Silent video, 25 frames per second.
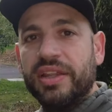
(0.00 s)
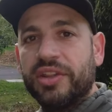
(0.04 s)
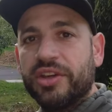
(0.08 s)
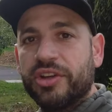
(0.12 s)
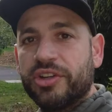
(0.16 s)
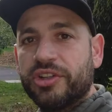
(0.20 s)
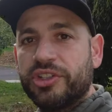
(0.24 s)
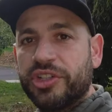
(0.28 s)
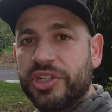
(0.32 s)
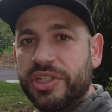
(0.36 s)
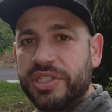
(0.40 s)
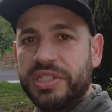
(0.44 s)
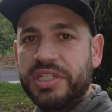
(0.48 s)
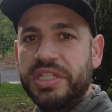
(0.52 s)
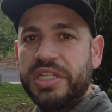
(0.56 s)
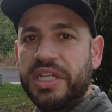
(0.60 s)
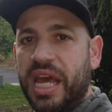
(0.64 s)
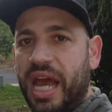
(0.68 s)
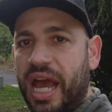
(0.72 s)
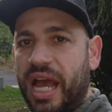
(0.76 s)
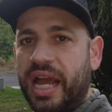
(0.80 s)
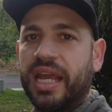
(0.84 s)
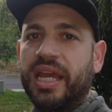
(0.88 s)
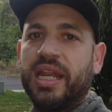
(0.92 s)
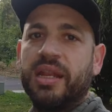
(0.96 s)
they're just
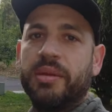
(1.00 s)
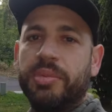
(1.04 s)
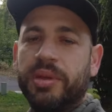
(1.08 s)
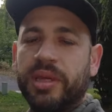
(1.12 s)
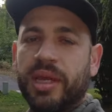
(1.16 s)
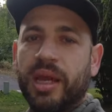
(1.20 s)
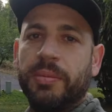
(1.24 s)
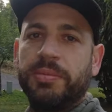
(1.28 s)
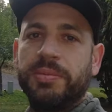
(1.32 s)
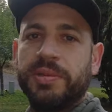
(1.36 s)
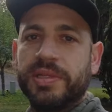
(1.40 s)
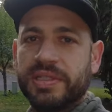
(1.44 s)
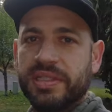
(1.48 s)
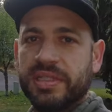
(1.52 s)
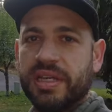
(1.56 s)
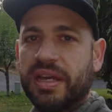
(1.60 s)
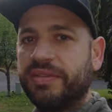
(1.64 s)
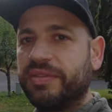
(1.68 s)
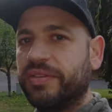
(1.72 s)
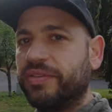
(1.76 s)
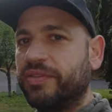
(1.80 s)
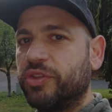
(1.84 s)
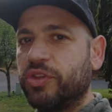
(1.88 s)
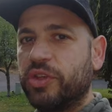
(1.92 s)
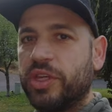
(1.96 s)
not gonna be up to snuff
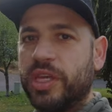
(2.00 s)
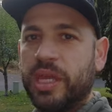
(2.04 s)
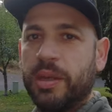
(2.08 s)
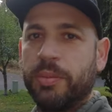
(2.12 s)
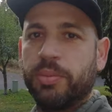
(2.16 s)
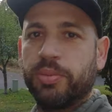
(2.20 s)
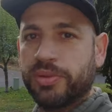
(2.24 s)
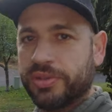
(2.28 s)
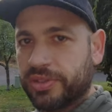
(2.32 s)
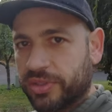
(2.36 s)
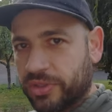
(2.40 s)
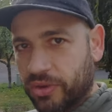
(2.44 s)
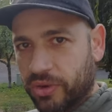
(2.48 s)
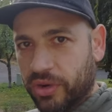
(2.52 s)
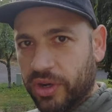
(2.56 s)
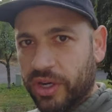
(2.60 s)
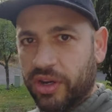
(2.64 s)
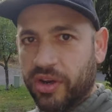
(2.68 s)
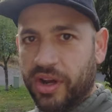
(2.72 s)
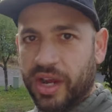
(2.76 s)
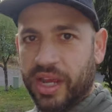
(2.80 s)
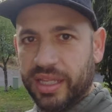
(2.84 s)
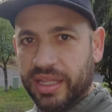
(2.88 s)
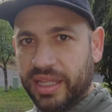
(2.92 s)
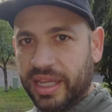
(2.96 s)
if you keep restoring
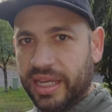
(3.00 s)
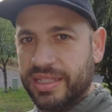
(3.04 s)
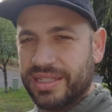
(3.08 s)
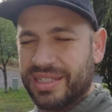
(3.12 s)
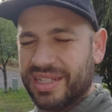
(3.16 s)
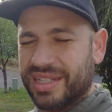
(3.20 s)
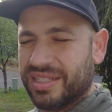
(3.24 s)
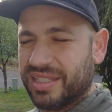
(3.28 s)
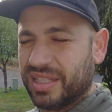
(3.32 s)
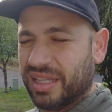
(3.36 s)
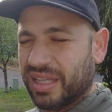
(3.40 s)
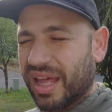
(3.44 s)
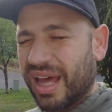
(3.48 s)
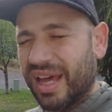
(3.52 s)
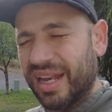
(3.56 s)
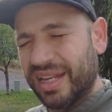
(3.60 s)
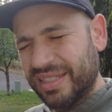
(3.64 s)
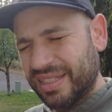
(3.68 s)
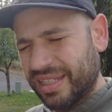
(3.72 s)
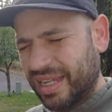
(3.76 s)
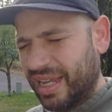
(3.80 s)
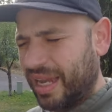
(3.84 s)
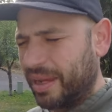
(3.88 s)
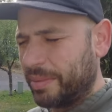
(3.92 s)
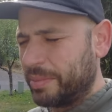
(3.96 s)
your headlights. It's a lot
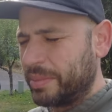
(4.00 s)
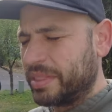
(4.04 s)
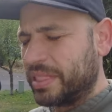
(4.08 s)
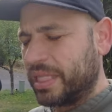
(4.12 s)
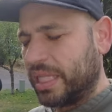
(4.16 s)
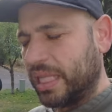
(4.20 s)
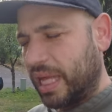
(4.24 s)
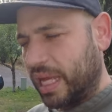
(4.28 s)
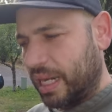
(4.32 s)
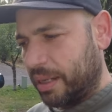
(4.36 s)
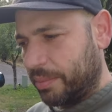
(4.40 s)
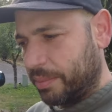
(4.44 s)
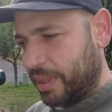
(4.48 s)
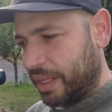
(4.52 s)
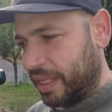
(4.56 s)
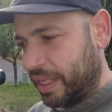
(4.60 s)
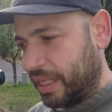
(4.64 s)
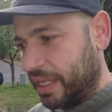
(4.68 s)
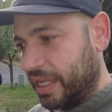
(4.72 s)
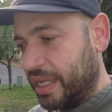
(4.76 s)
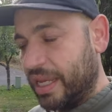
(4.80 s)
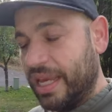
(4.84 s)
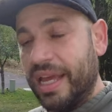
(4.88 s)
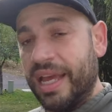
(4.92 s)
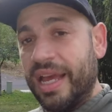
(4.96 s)
of time, it's a lot of money.
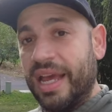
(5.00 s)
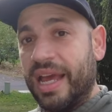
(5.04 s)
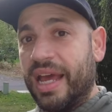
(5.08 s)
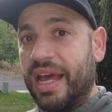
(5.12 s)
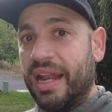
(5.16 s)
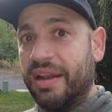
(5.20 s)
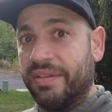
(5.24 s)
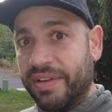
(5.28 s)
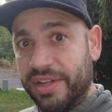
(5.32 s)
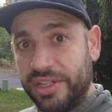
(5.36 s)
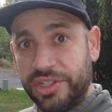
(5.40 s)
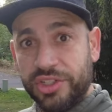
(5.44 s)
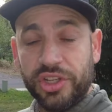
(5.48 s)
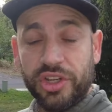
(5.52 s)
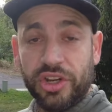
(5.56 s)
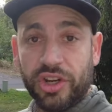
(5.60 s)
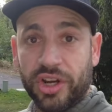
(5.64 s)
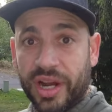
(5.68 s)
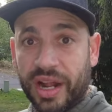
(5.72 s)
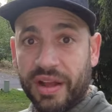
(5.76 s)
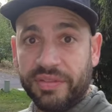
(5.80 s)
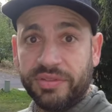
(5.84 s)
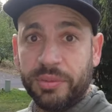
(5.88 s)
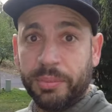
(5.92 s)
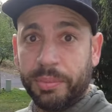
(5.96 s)
Eventually, you're
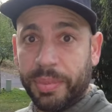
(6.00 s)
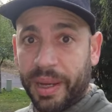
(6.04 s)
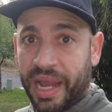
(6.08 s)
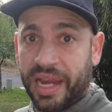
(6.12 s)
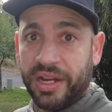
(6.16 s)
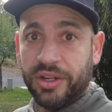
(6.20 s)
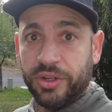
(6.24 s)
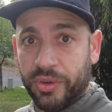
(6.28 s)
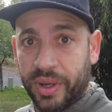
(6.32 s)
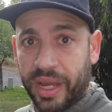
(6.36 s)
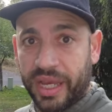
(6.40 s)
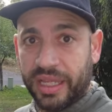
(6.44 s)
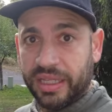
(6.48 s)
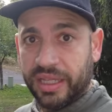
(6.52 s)
gonna have to buy new